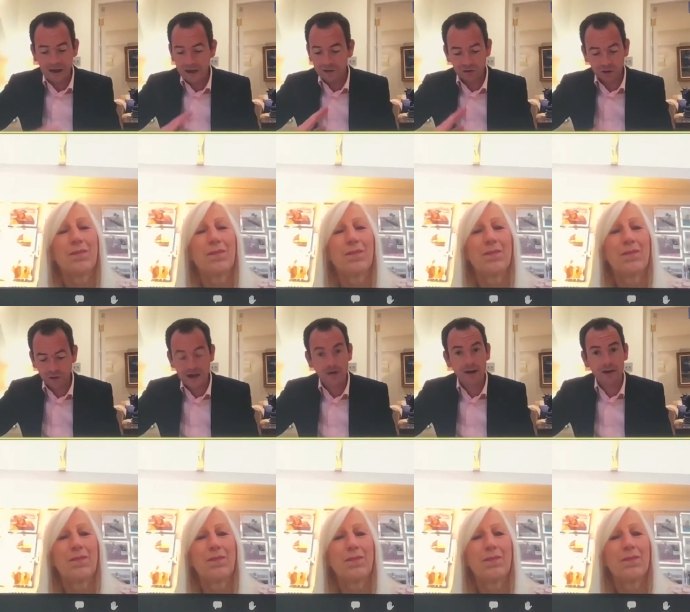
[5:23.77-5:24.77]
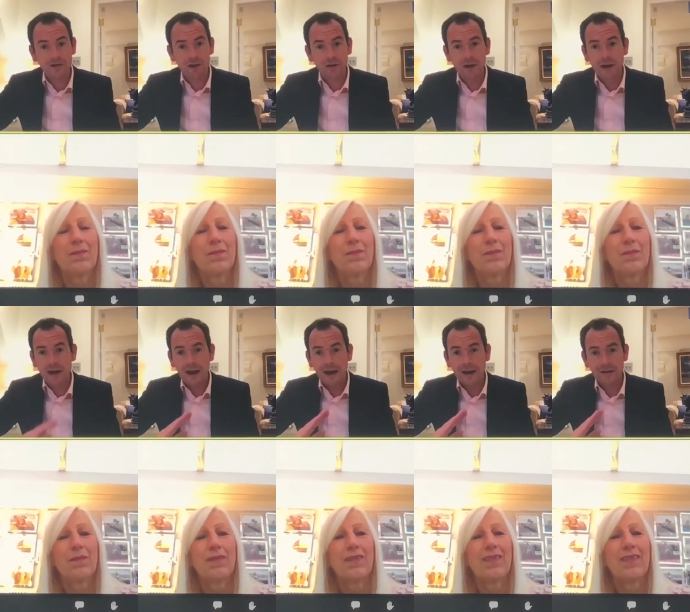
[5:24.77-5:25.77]
Speaker 1: She's a great credit to you,
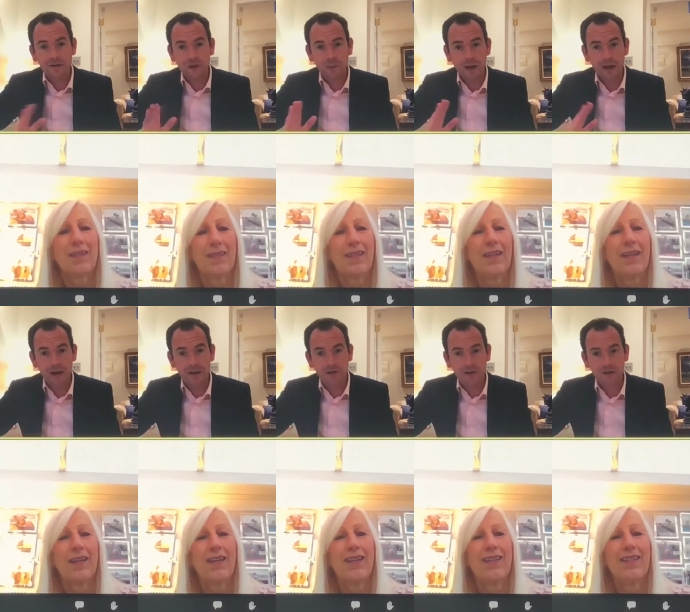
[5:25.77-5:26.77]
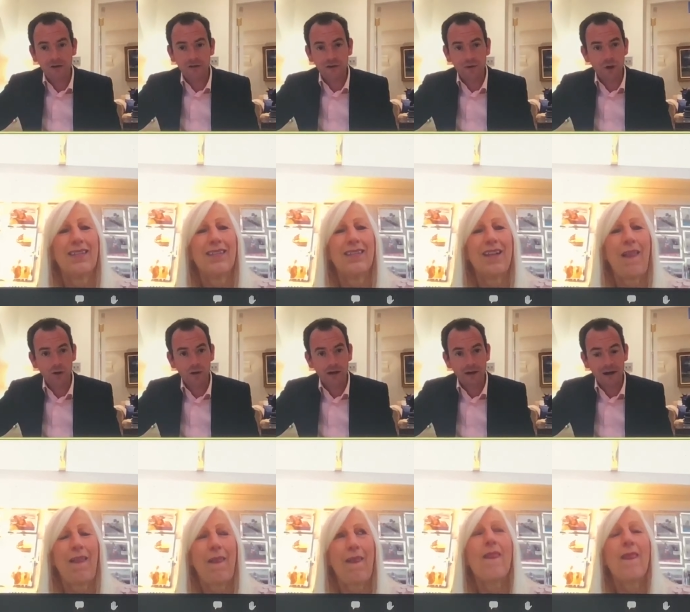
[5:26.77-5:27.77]
and it's super to hear that she's she's rolling
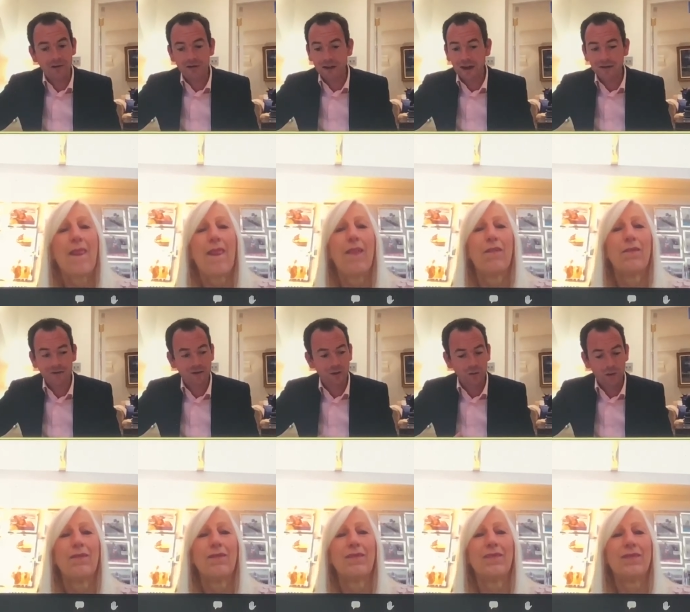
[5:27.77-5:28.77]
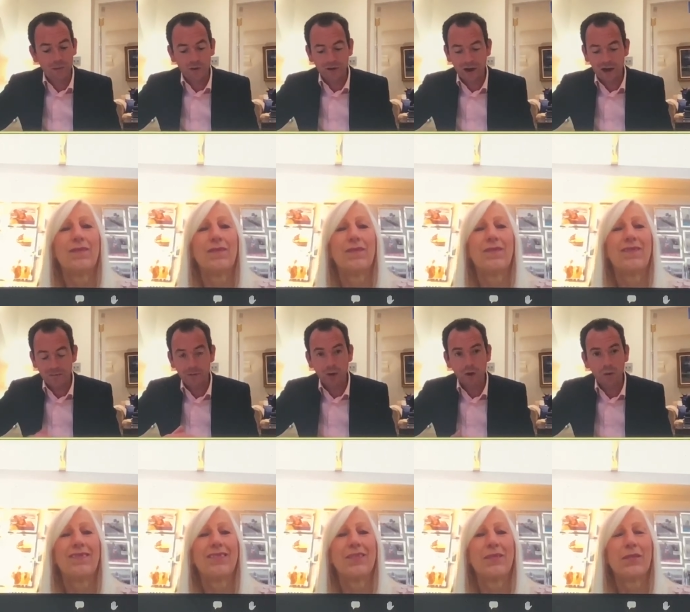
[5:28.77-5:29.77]
around to delight us all one more time.
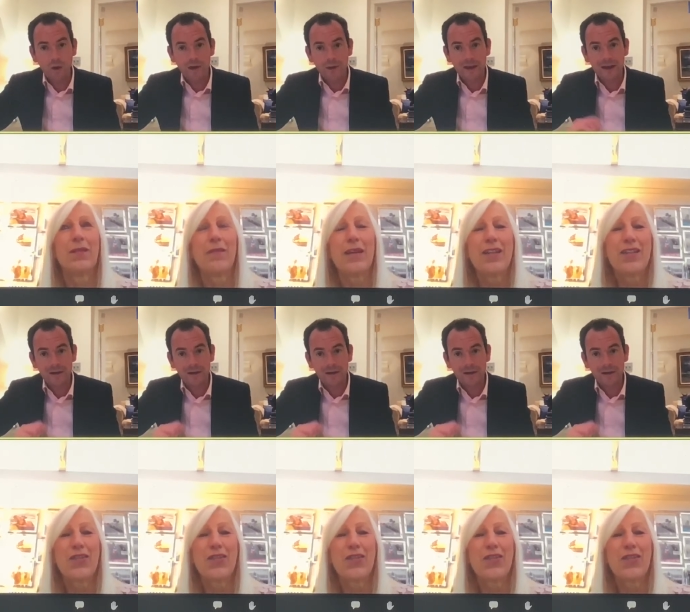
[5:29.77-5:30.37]
Roll on Wetherby at the end of